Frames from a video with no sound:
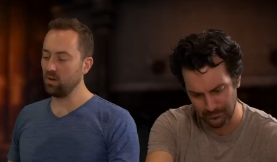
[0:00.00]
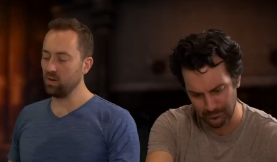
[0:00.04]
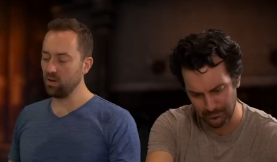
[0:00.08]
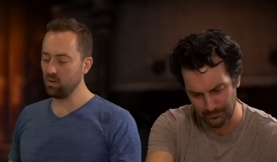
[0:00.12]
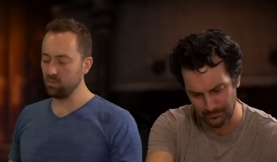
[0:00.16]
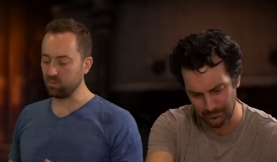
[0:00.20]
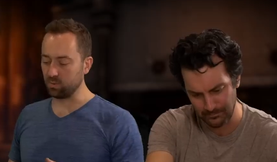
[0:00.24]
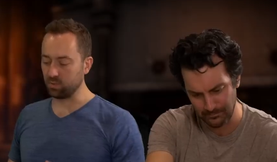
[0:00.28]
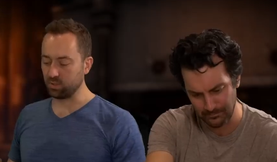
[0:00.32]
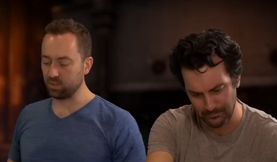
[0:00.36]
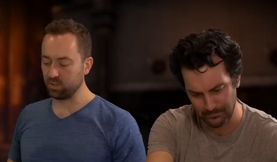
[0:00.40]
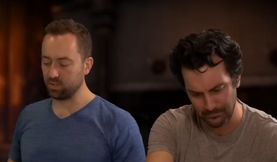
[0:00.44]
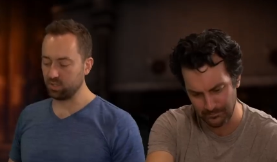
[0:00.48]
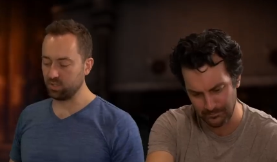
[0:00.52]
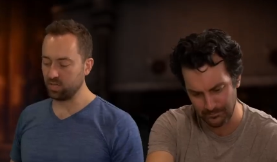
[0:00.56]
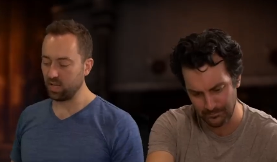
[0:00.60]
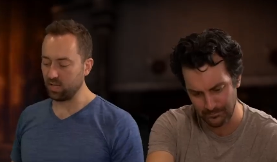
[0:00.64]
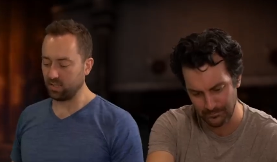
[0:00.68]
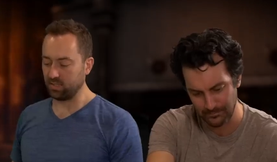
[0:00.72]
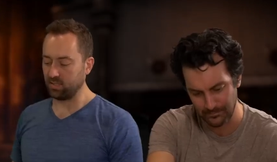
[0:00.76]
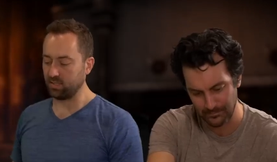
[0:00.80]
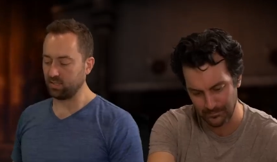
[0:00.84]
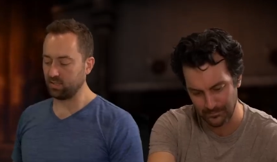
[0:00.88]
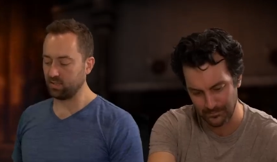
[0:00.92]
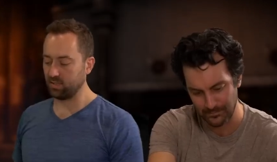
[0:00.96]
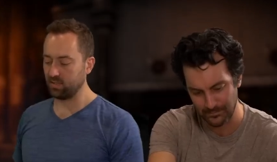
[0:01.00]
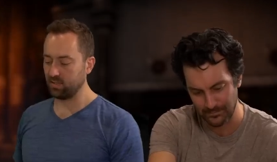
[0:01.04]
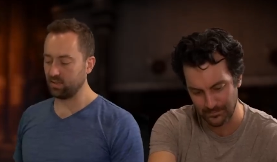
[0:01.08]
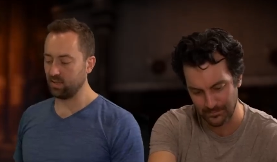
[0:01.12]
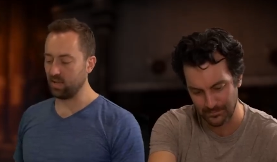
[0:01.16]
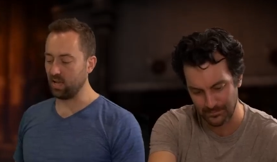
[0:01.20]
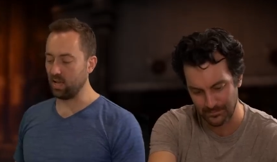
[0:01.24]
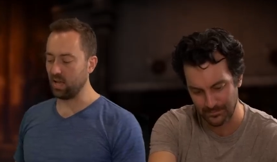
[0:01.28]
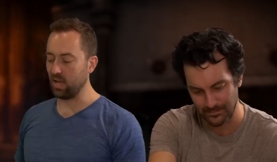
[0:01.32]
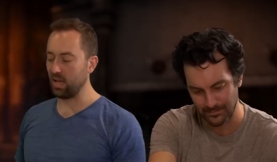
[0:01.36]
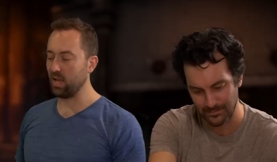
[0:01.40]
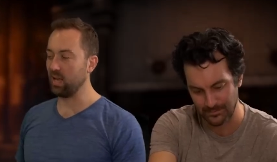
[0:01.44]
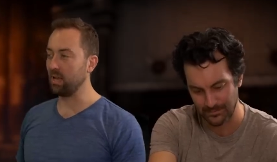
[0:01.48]
Speaker 1: Oh shit! All right,
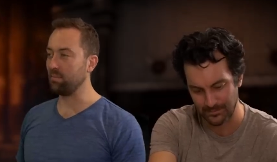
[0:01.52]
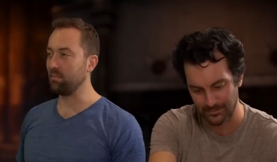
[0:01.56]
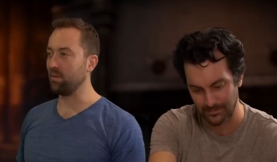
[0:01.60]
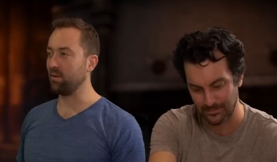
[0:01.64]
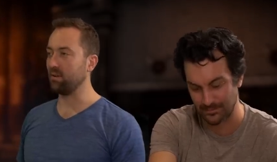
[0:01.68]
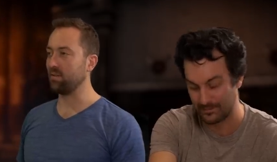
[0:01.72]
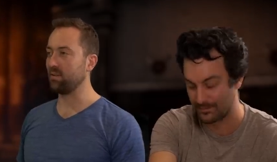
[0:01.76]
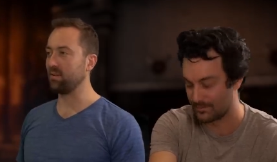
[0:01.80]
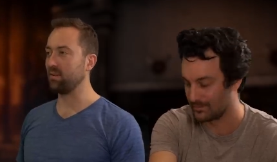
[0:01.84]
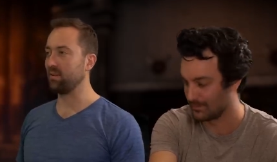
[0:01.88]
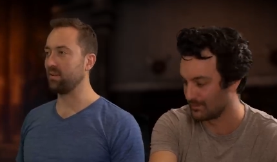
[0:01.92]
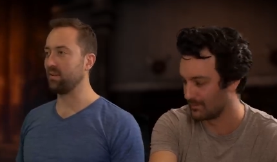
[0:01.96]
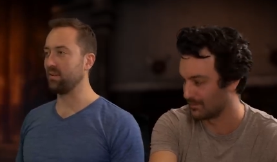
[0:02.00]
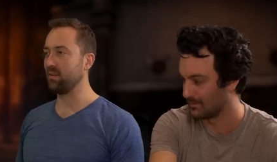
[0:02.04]
Bodger, are you going